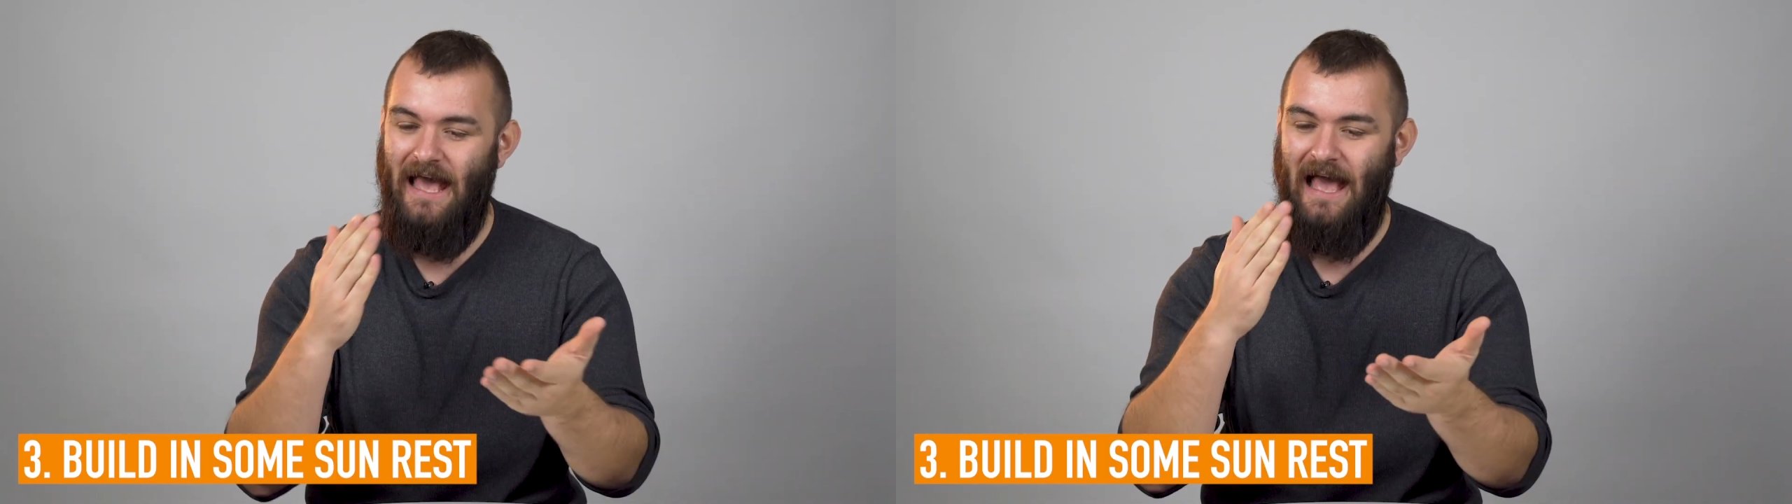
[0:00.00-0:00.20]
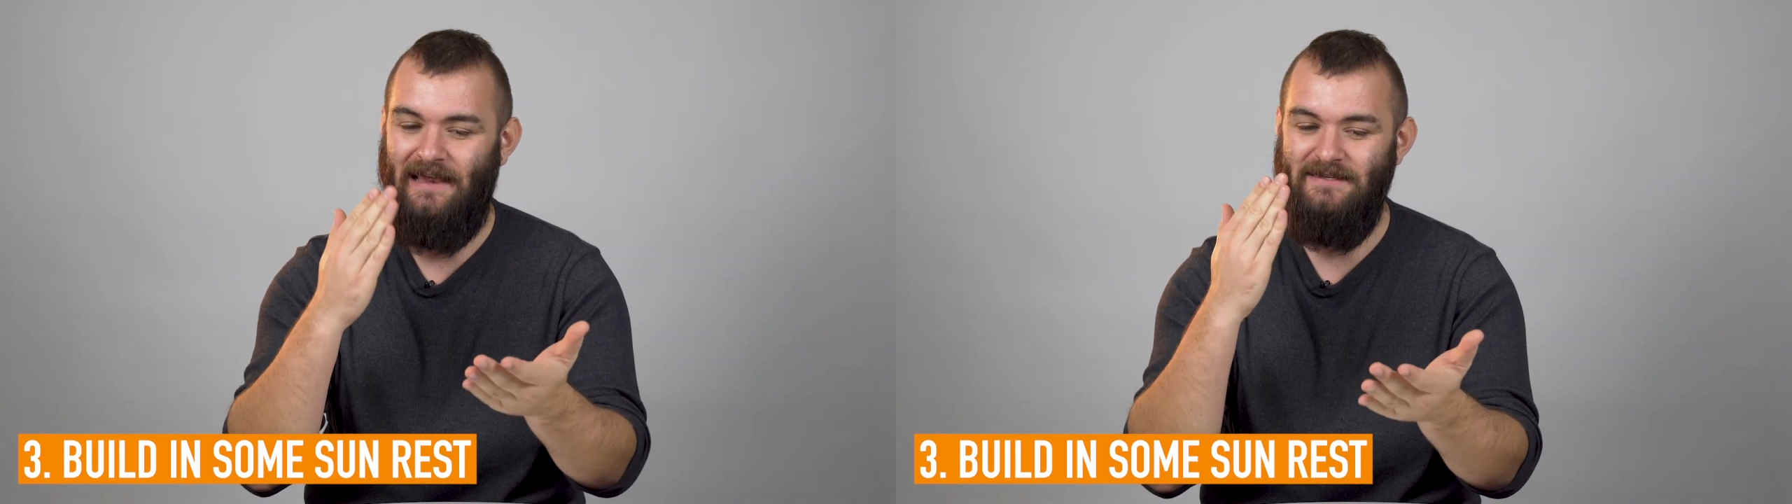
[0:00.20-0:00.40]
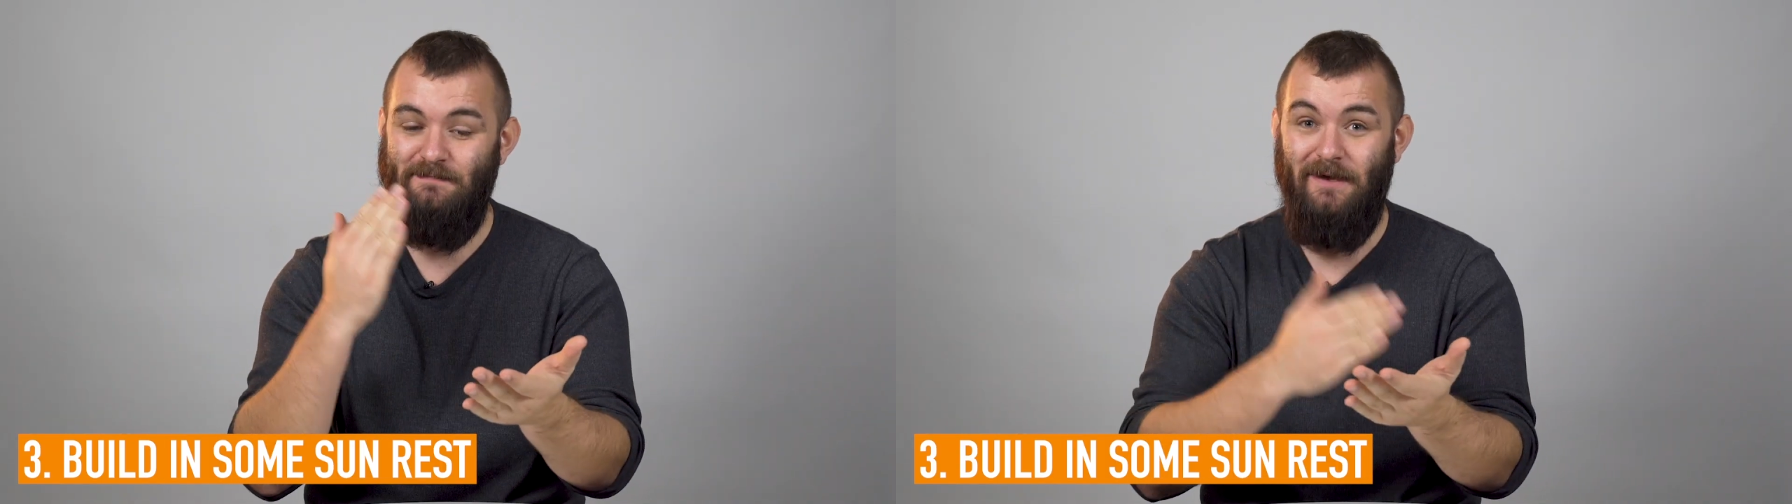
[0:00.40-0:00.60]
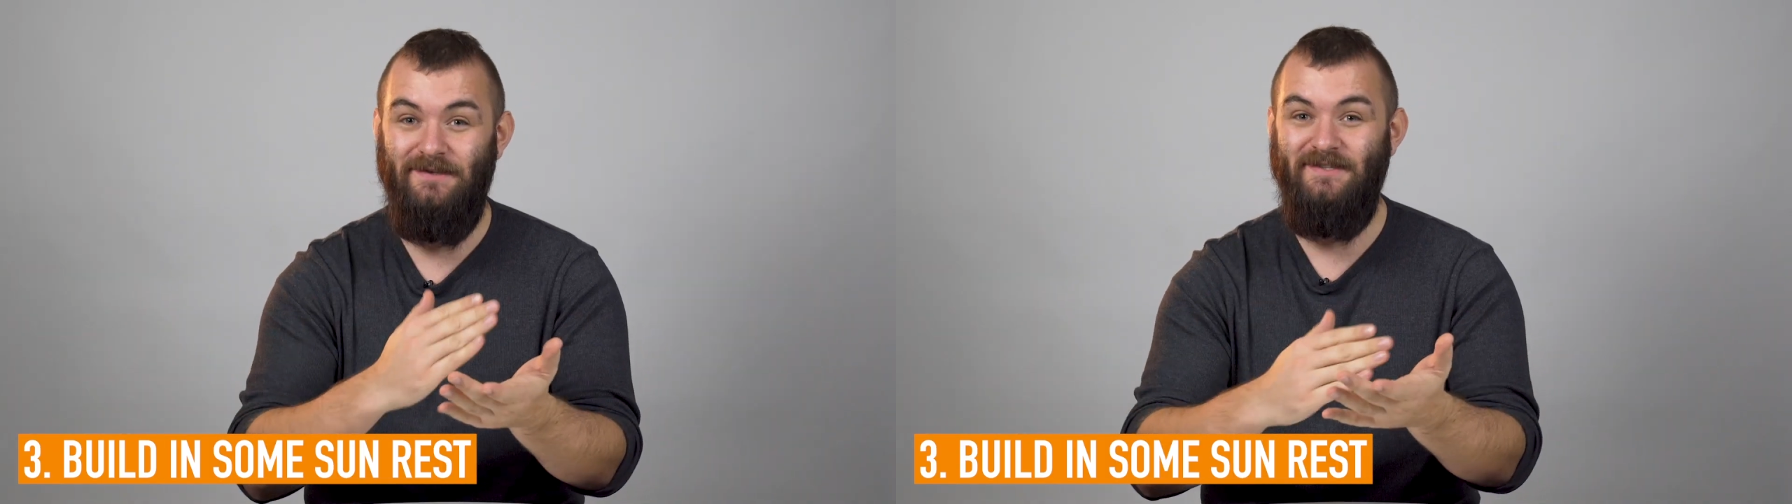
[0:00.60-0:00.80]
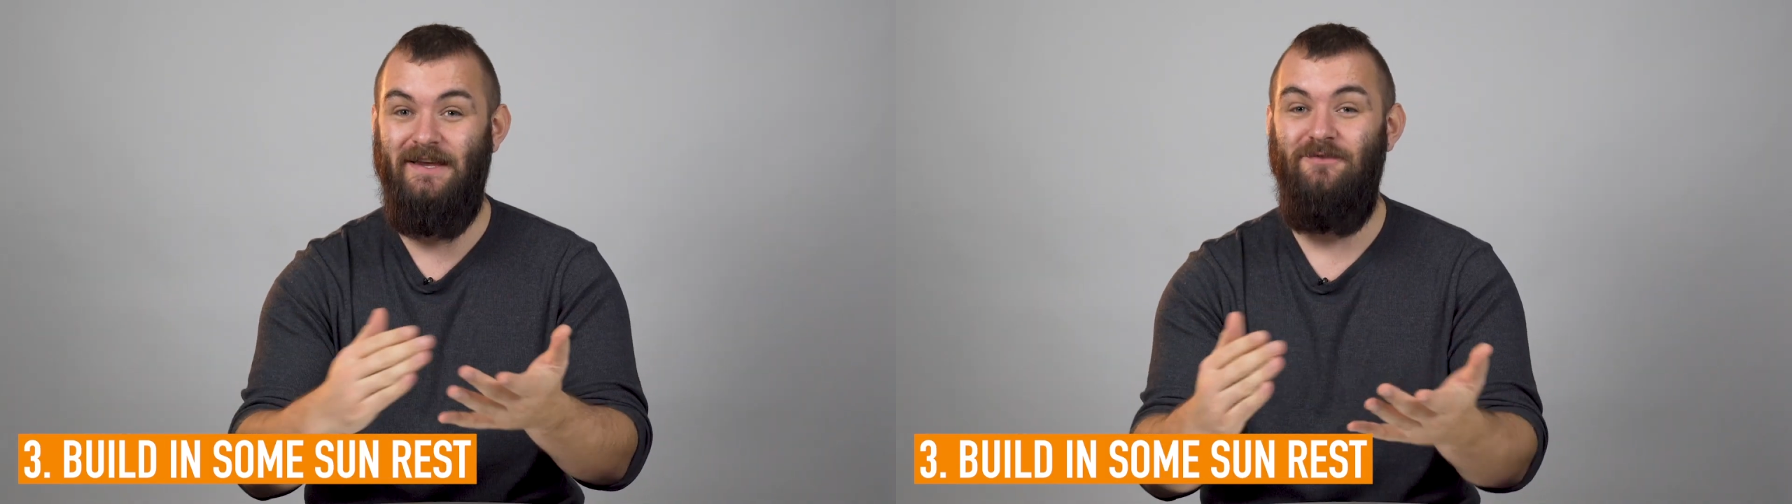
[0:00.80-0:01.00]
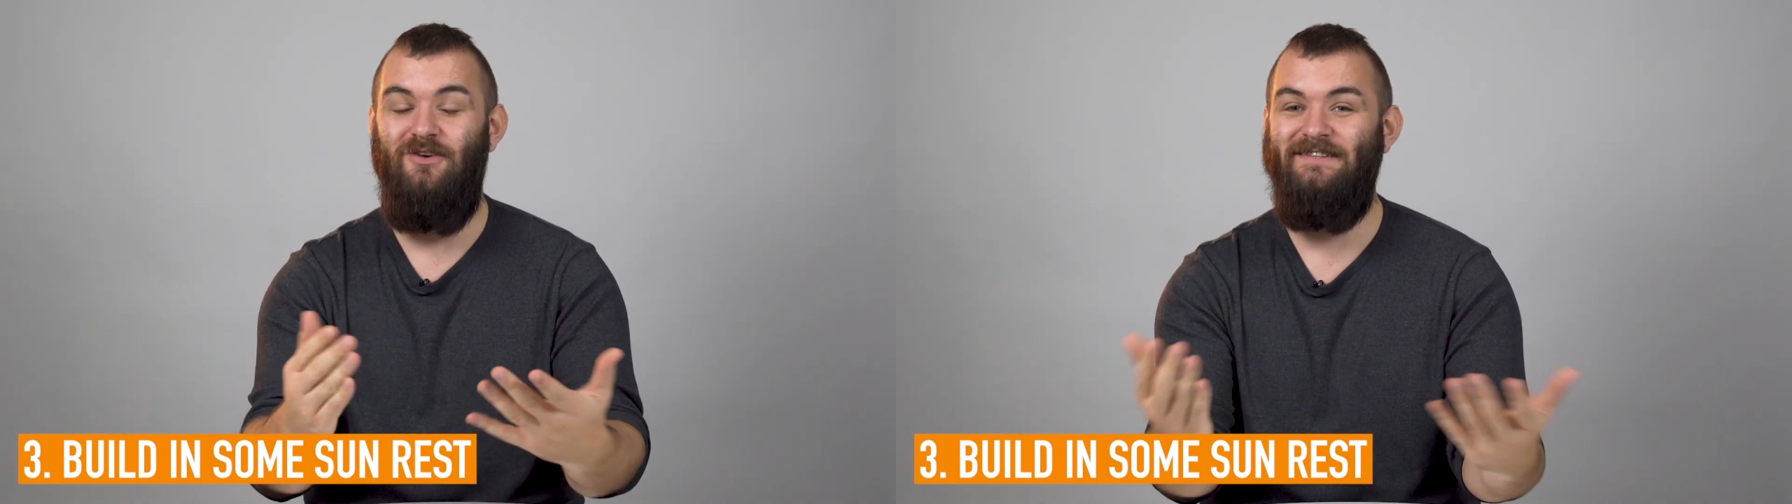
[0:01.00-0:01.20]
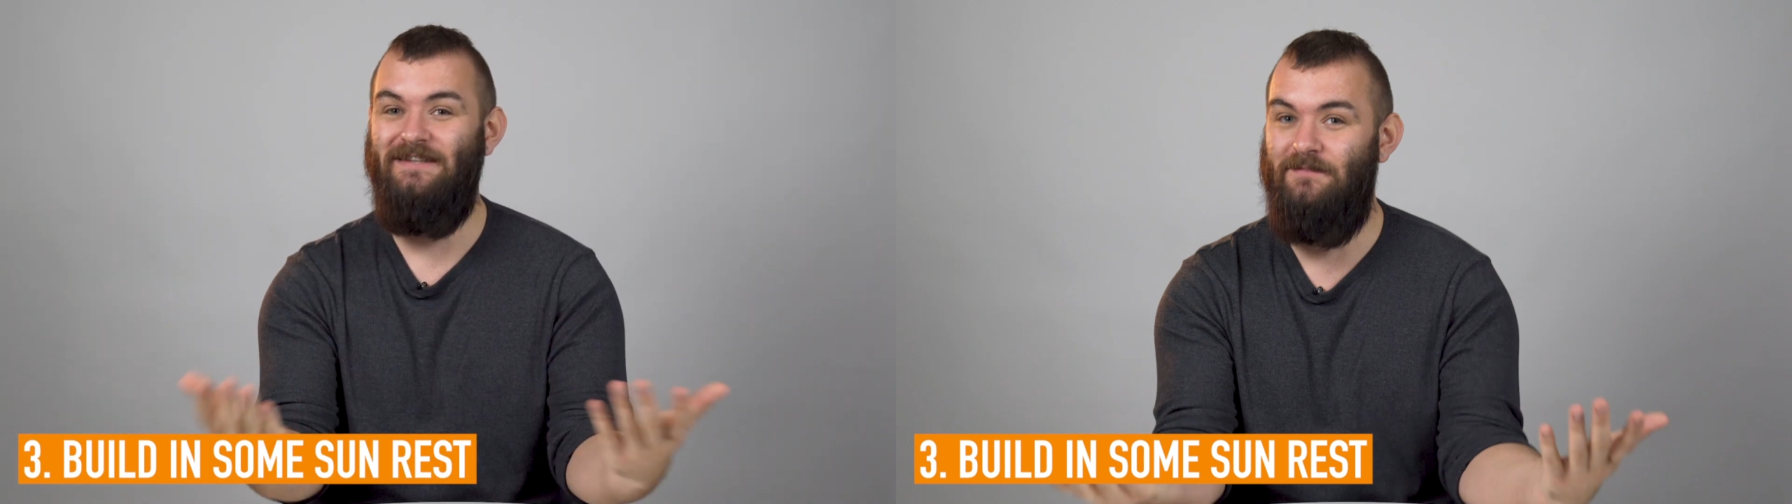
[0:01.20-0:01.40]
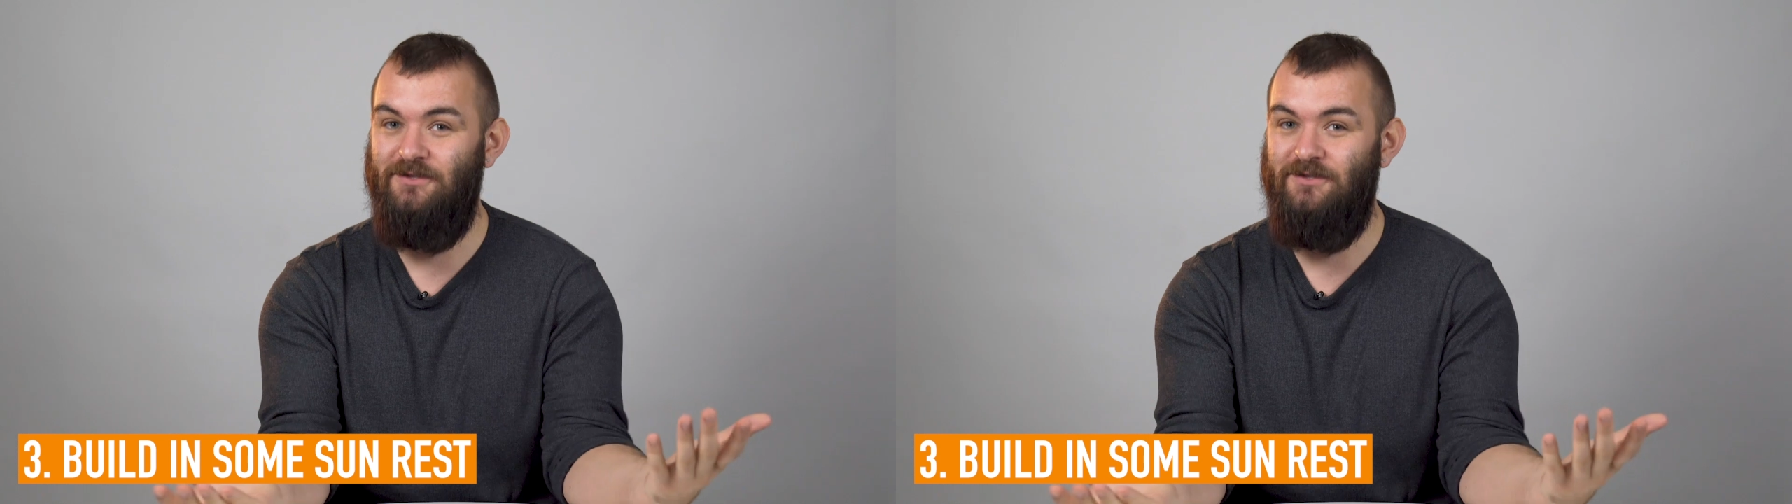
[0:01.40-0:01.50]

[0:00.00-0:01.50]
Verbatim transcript: and build sun rest in